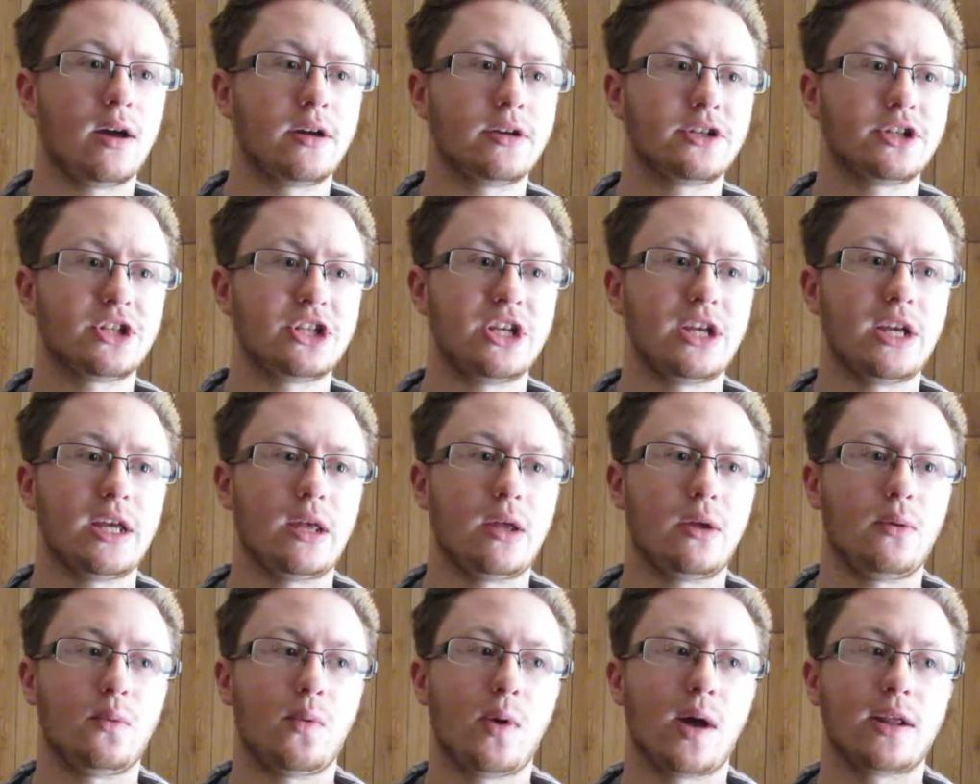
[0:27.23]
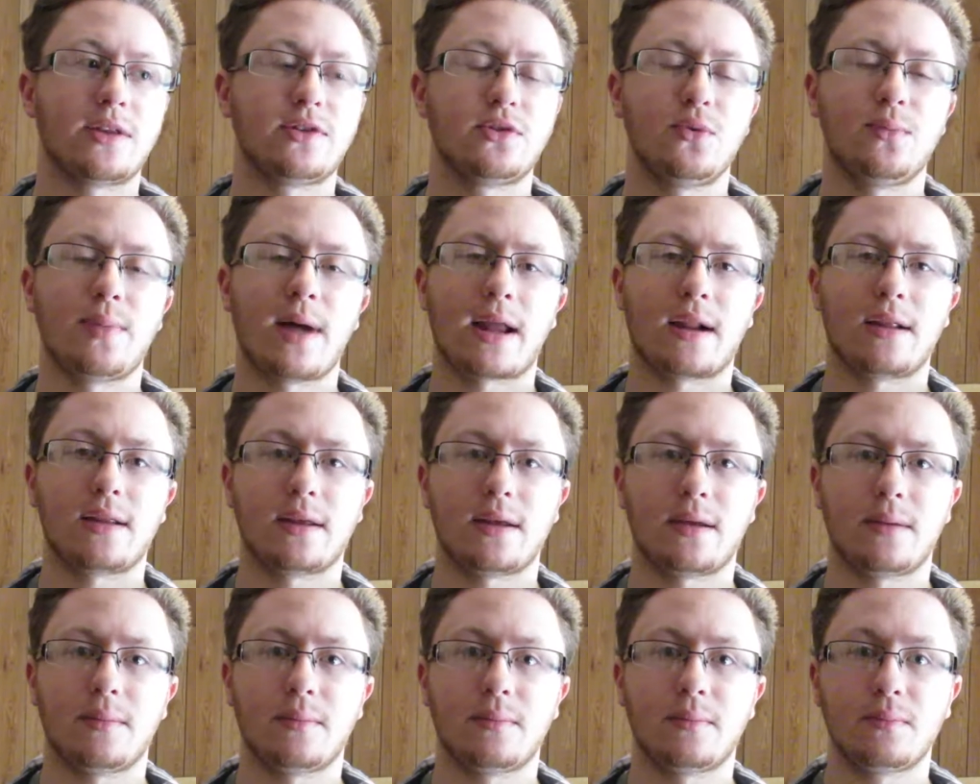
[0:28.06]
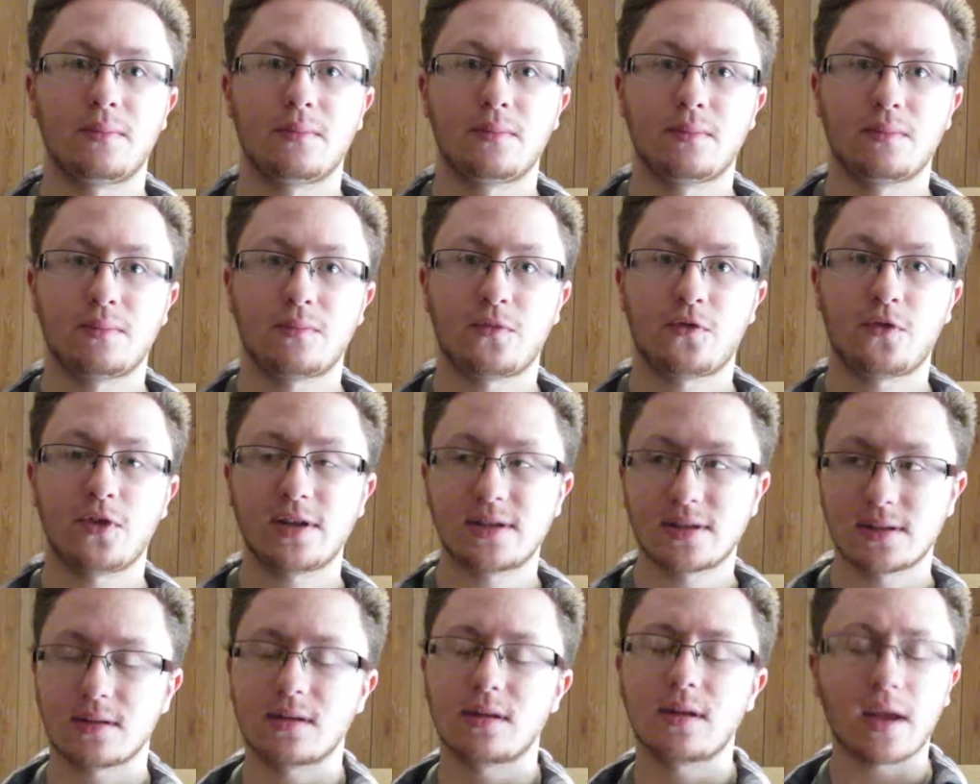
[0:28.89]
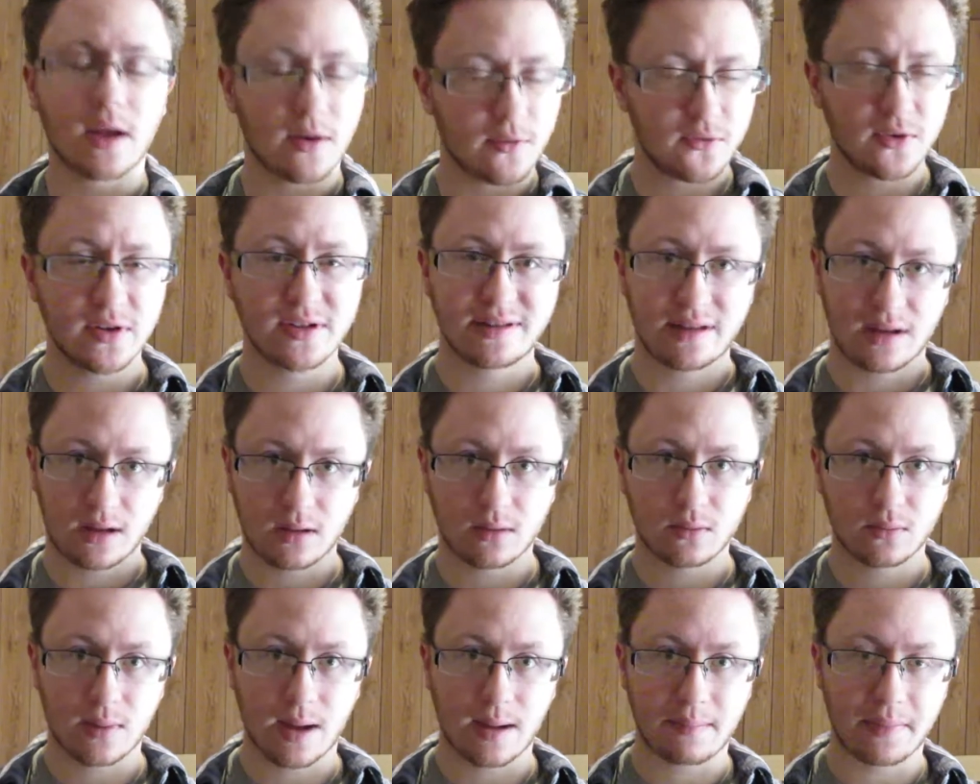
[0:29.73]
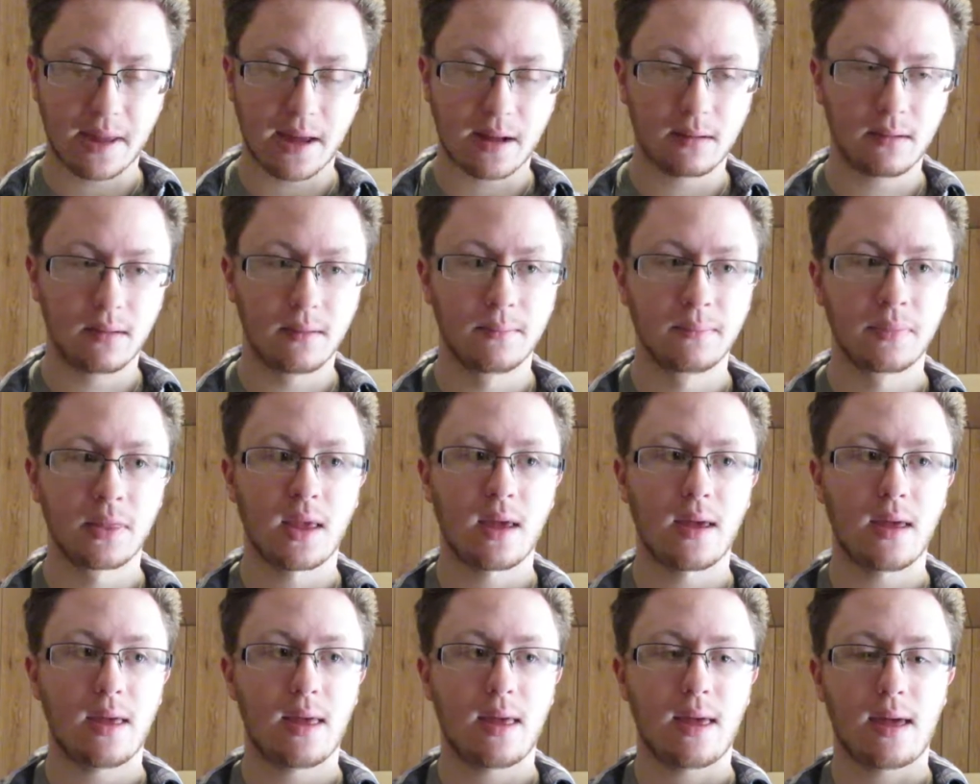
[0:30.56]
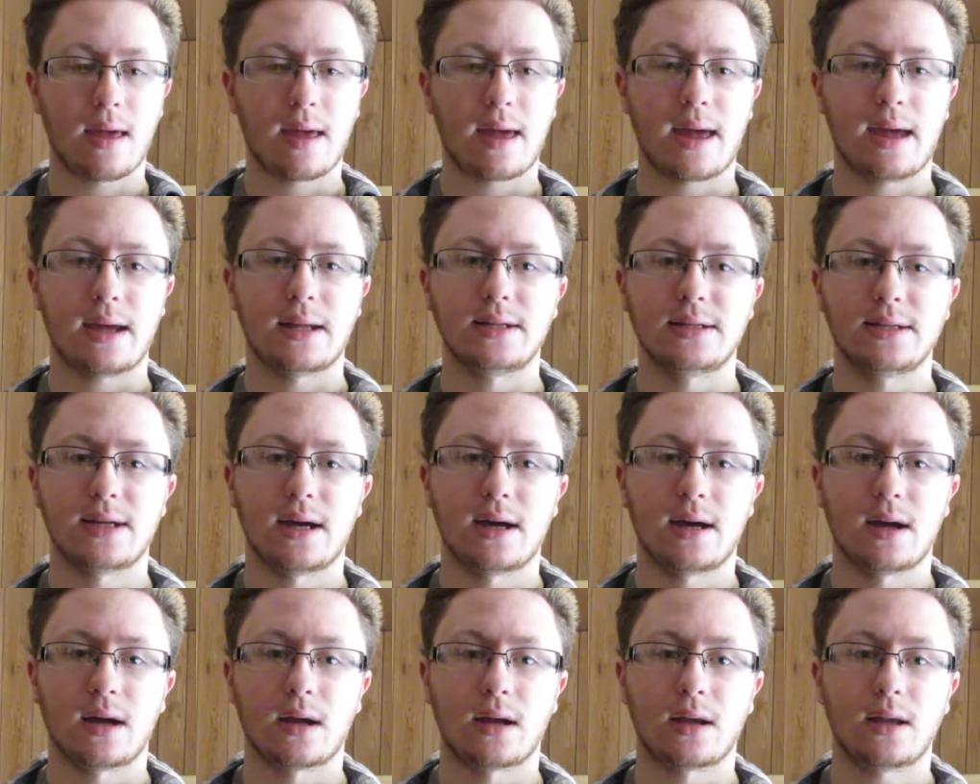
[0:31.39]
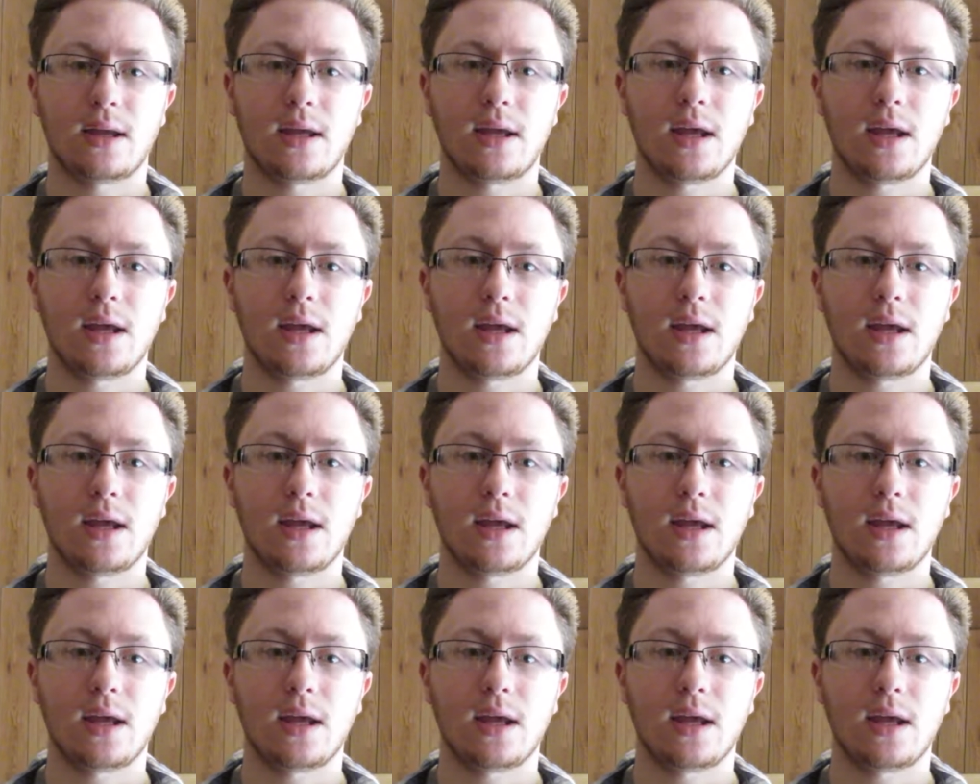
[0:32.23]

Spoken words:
She wanted to battle him, a freestyle rap battle, and at